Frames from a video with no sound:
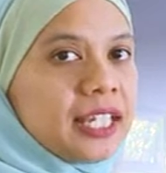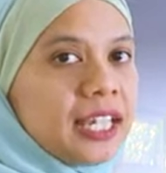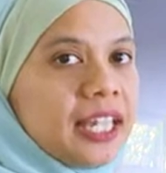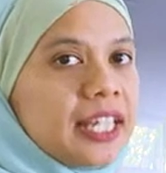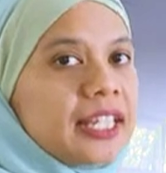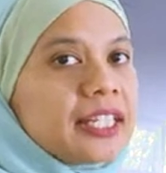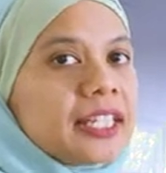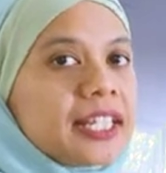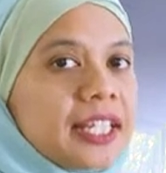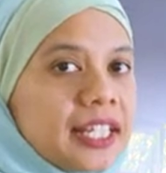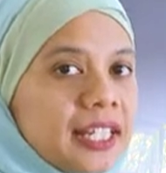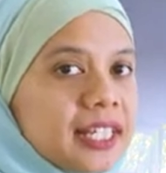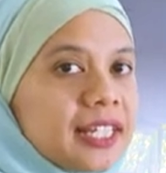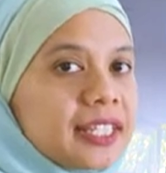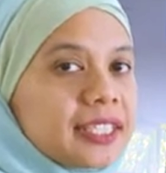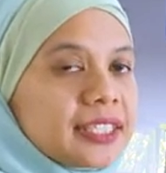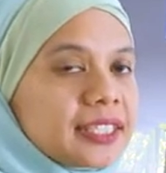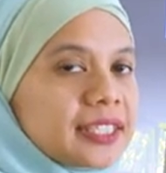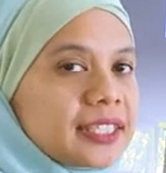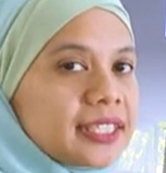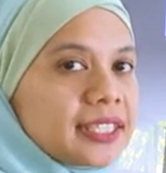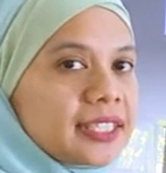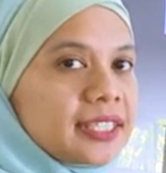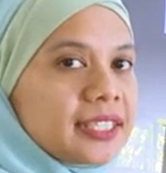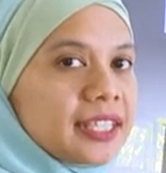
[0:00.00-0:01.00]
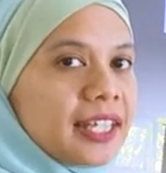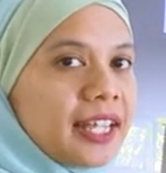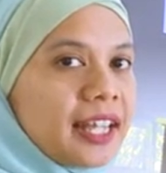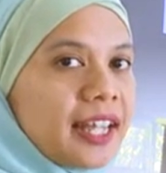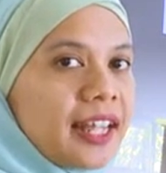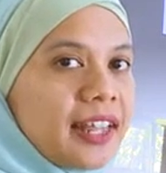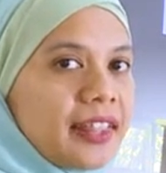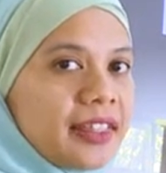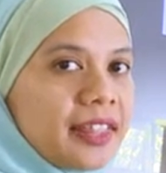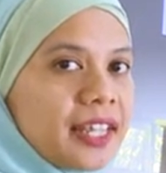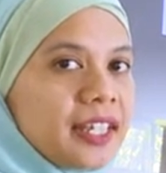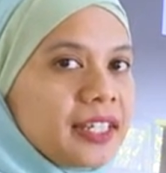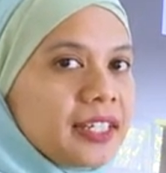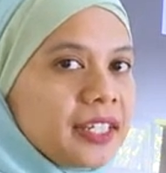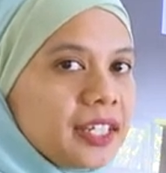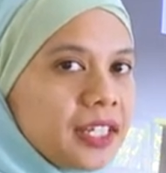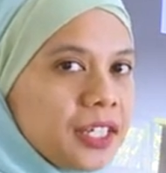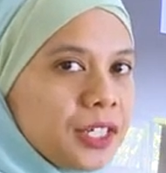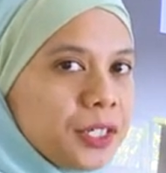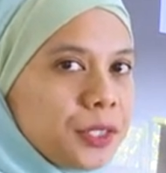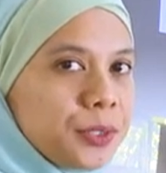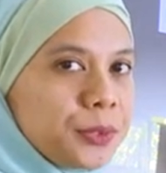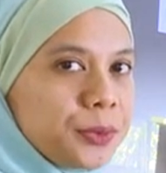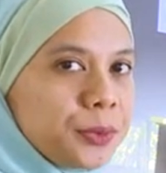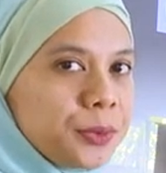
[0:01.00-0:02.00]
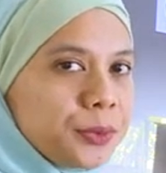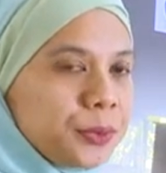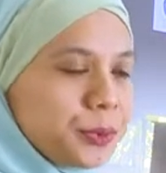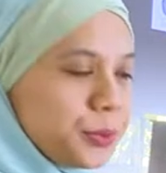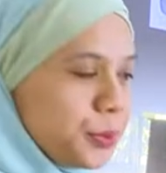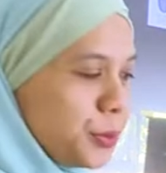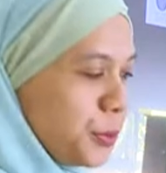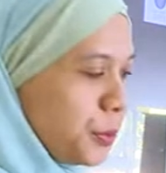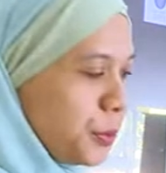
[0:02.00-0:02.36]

in class. Thank you.